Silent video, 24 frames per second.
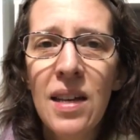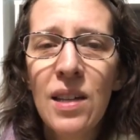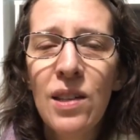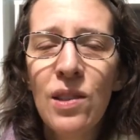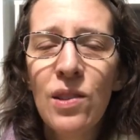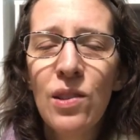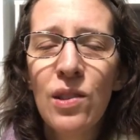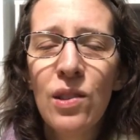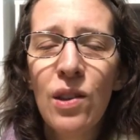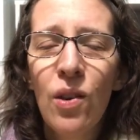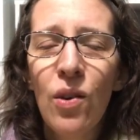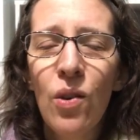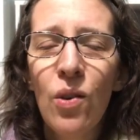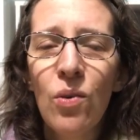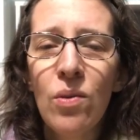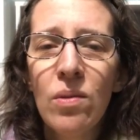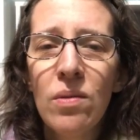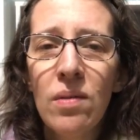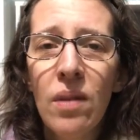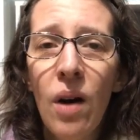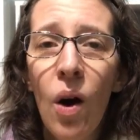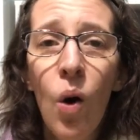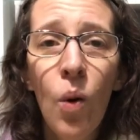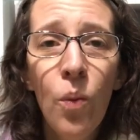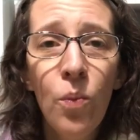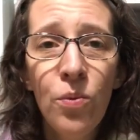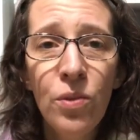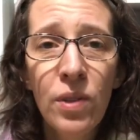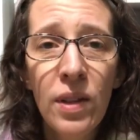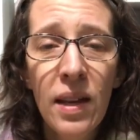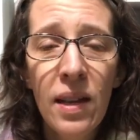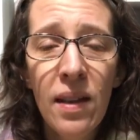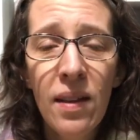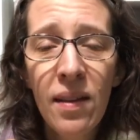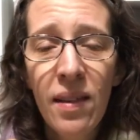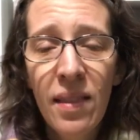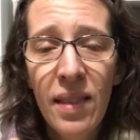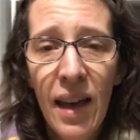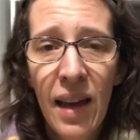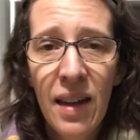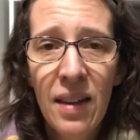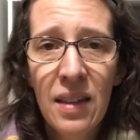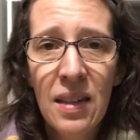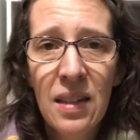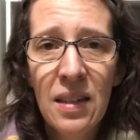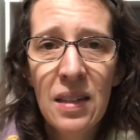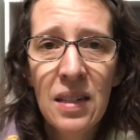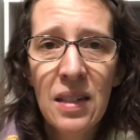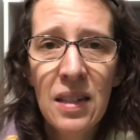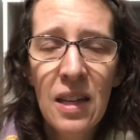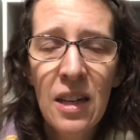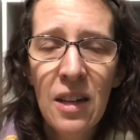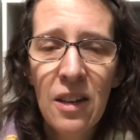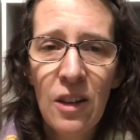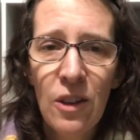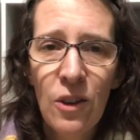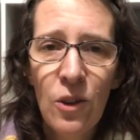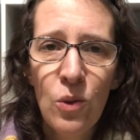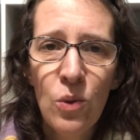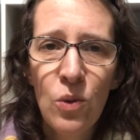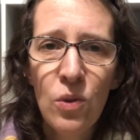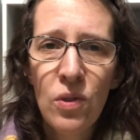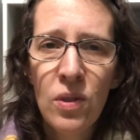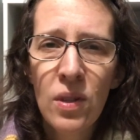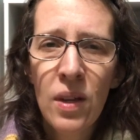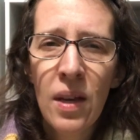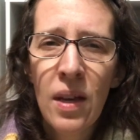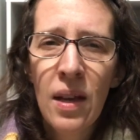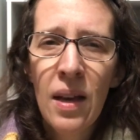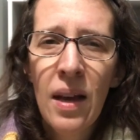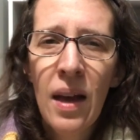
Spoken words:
So hopefully that continues.